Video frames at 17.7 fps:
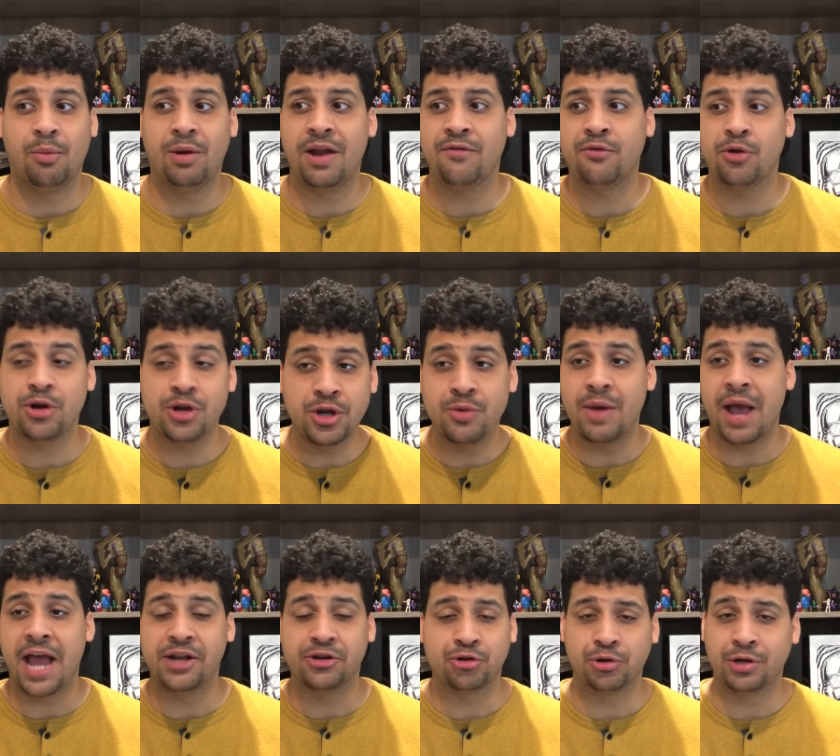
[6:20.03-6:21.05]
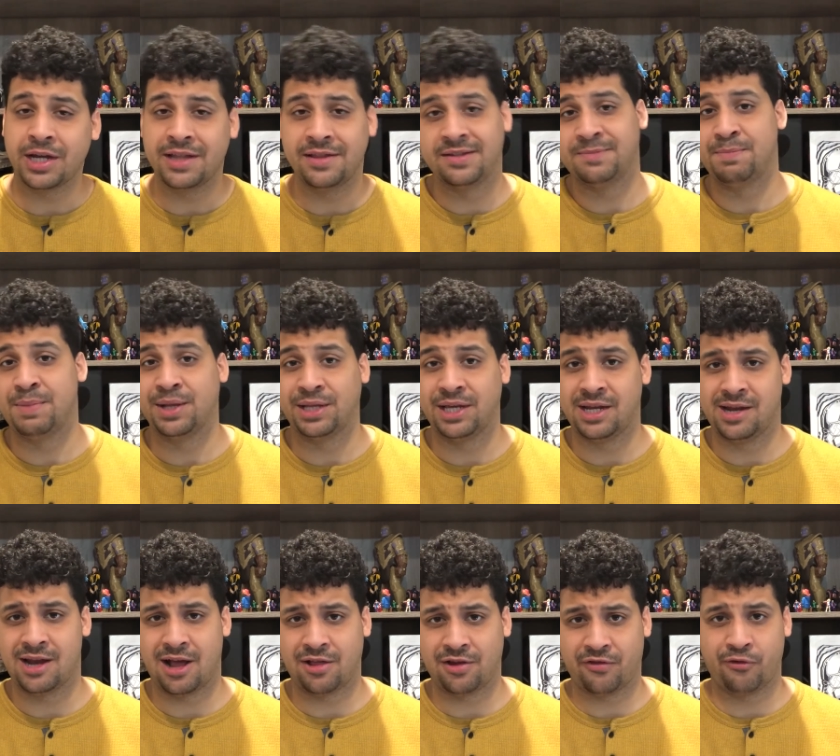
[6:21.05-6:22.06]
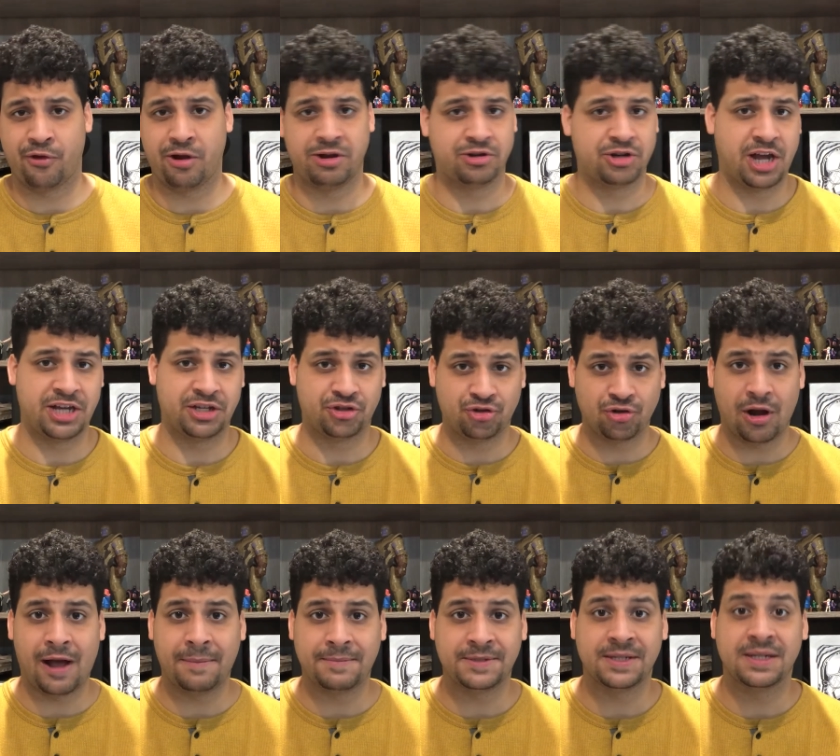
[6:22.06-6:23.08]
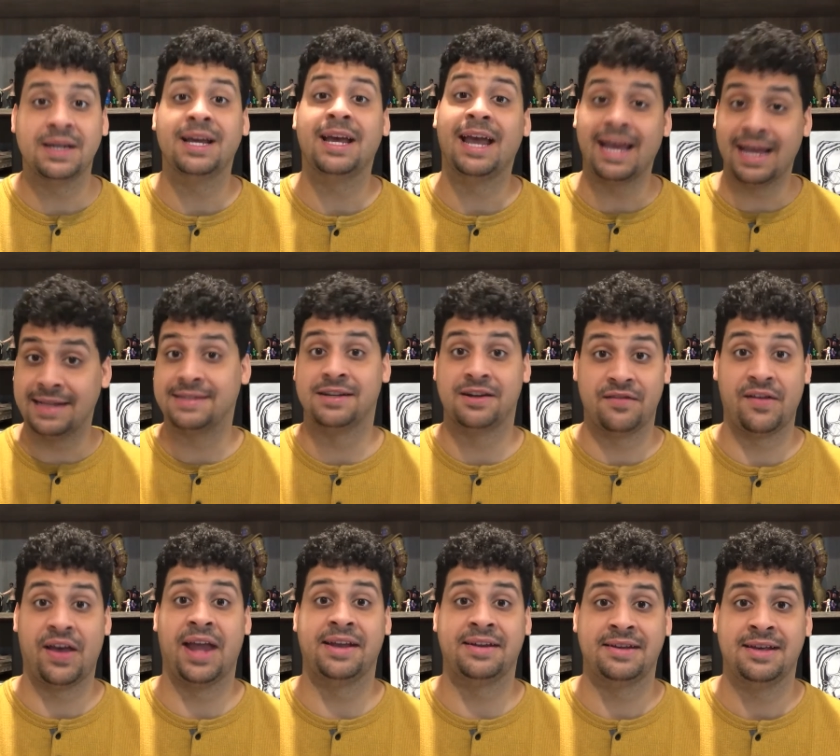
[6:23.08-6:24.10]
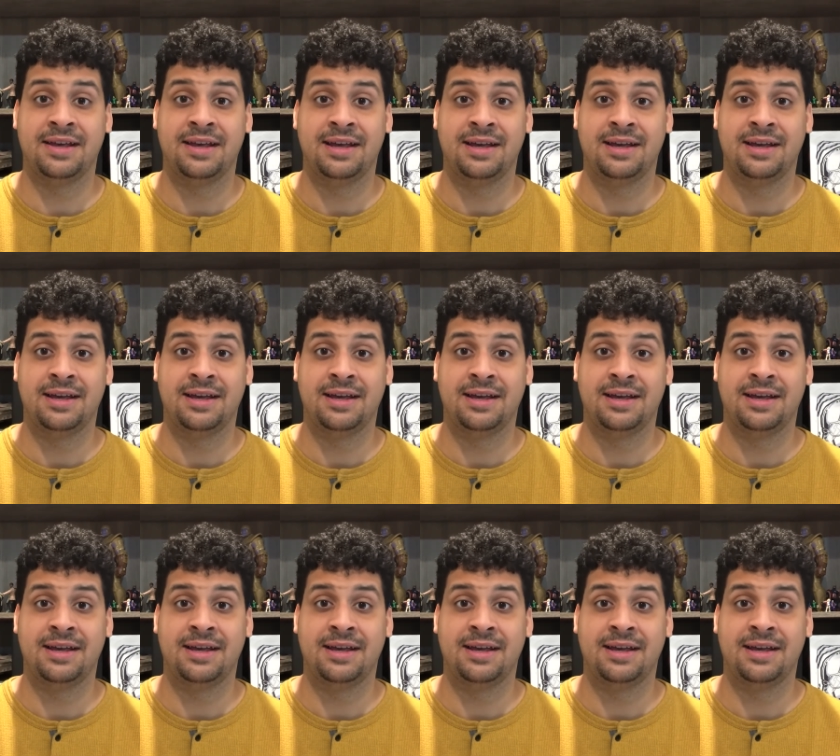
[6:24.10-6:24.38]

whenever a new entry in this billion dollar franchise drops, it's an event.